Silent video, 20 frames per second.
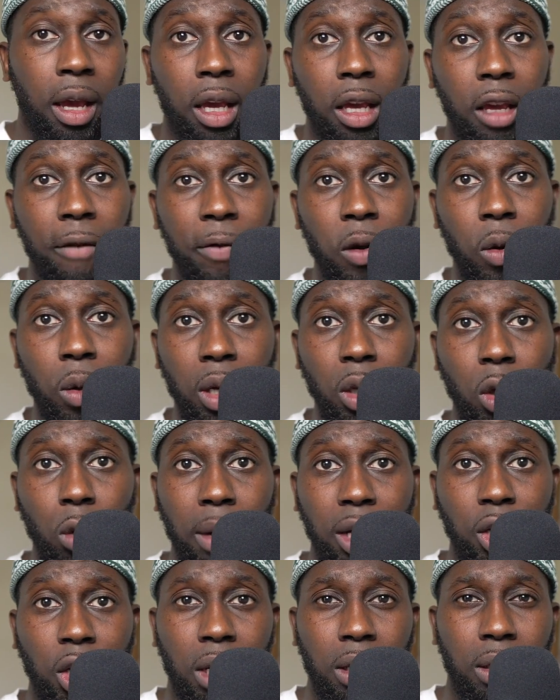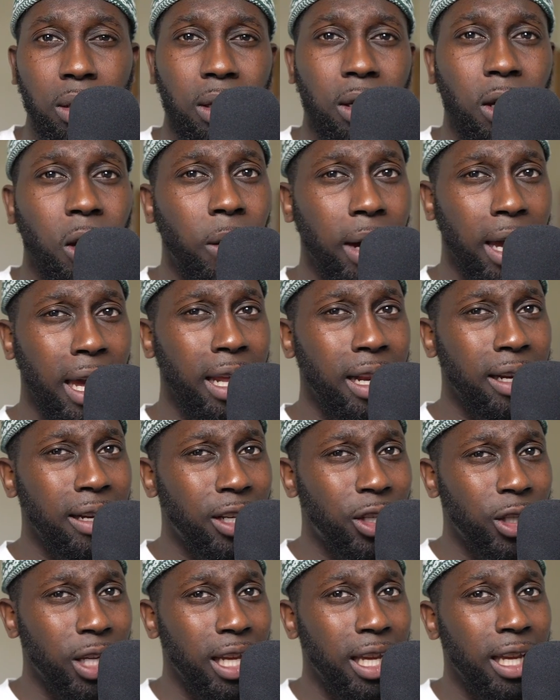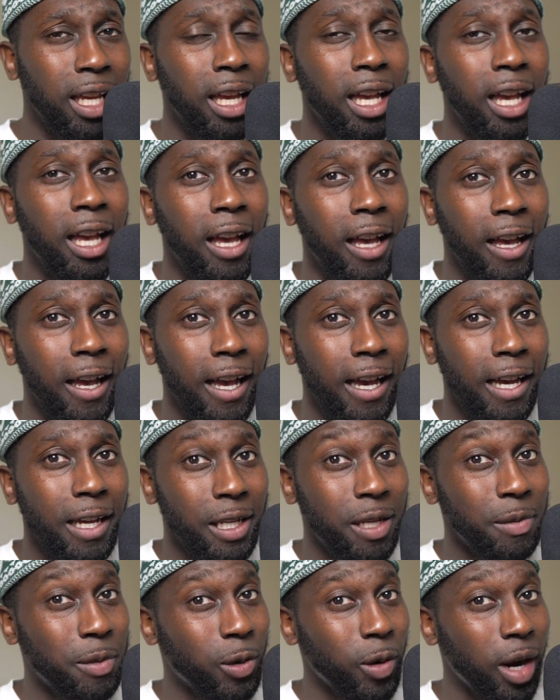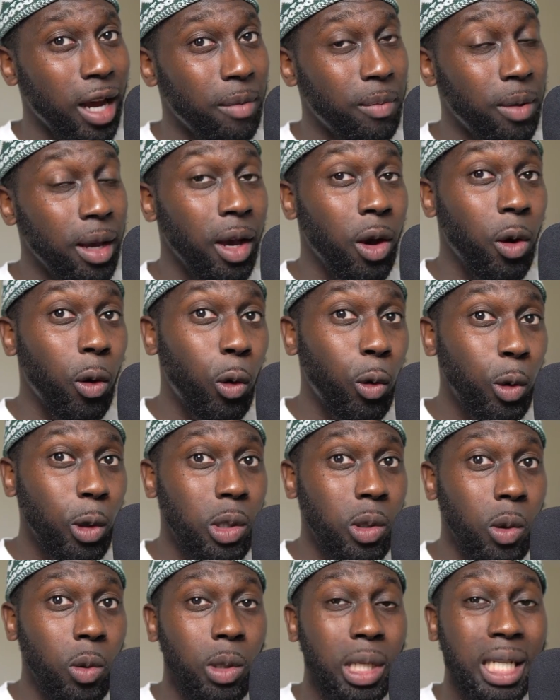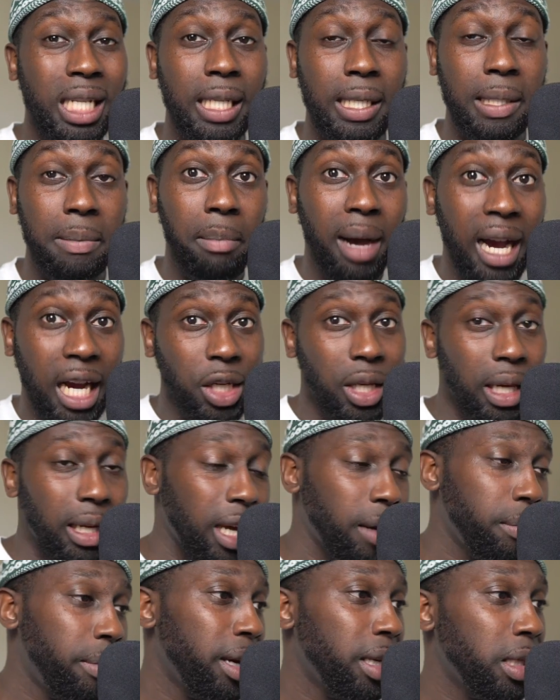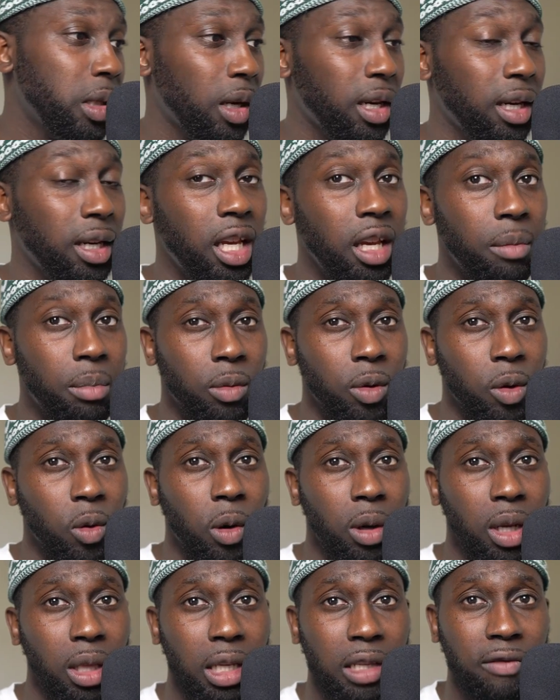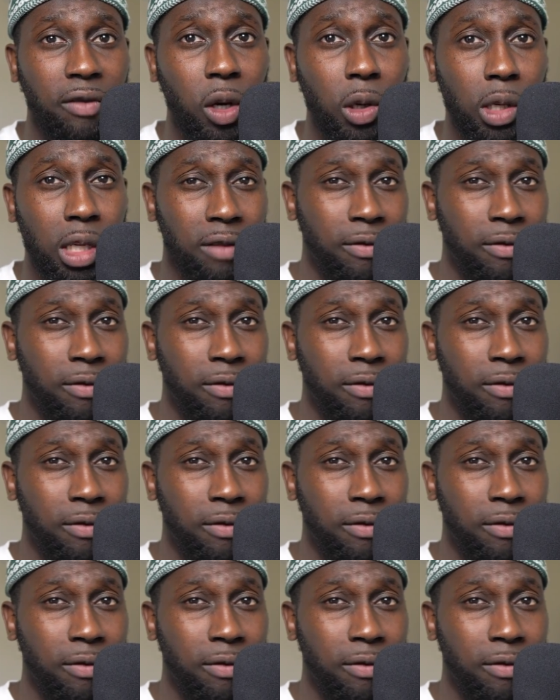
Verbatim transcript: If you're new to my channel, go ahead and literally uh, subscribe also, smash that like button so I can keep on recording these videos.